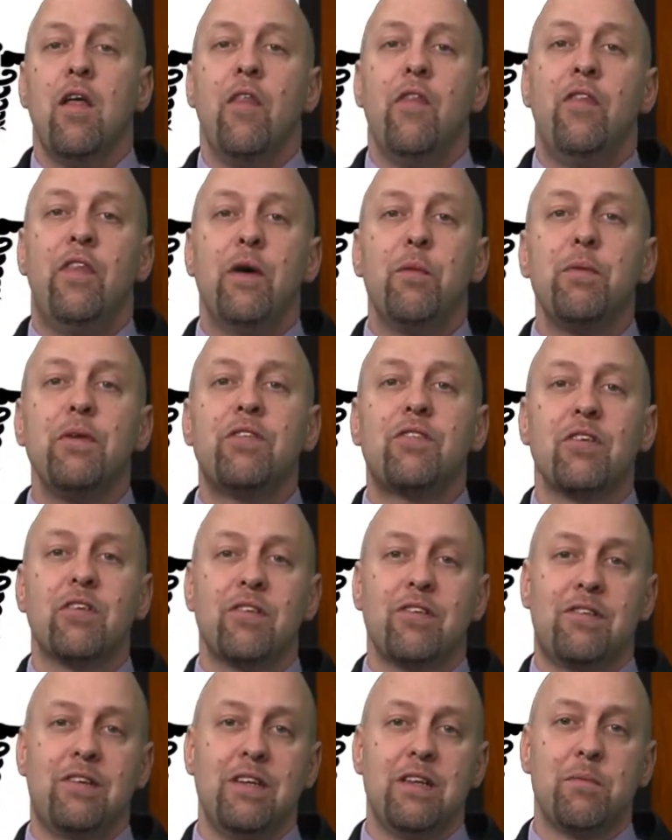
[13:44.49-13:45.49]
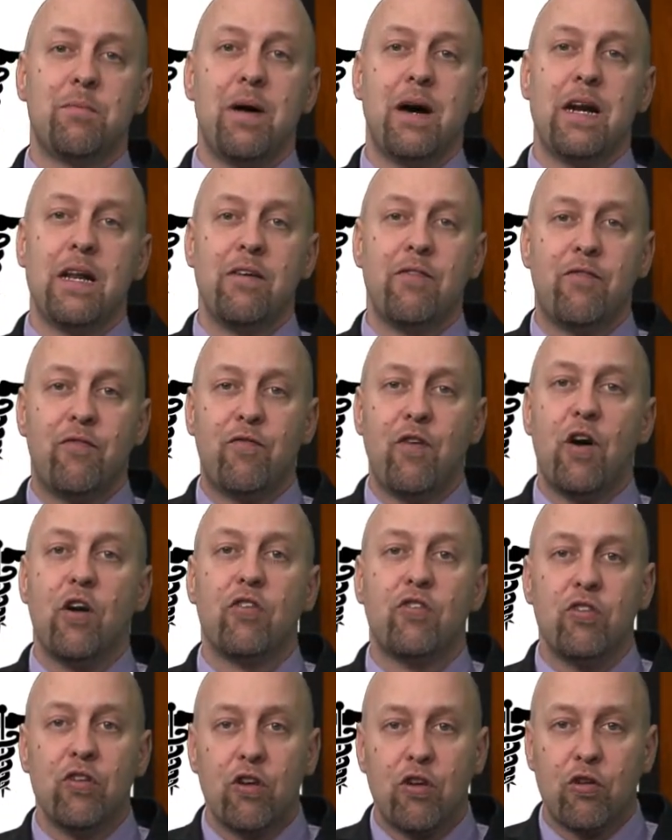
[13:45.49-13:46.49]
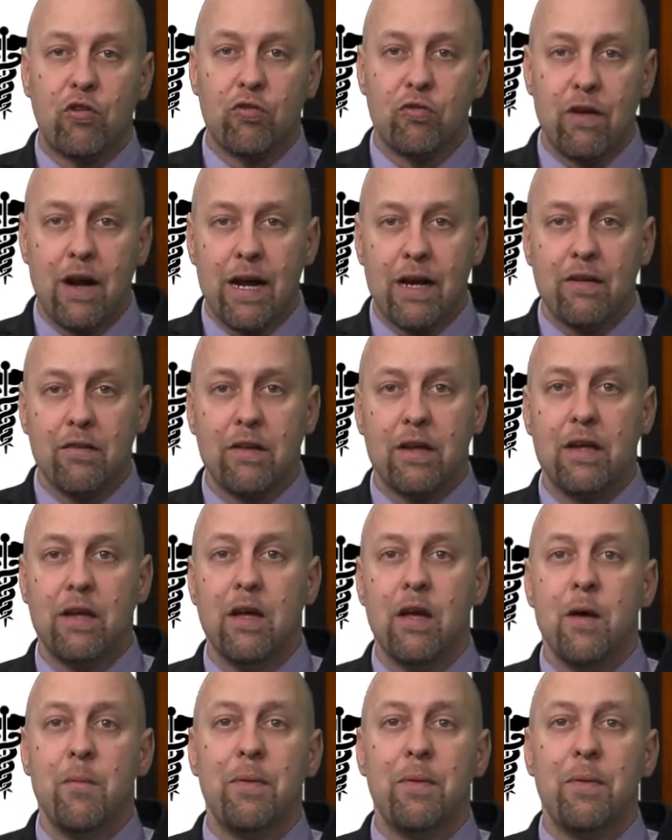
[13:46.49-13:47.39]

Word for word: then we start to see the body function correctly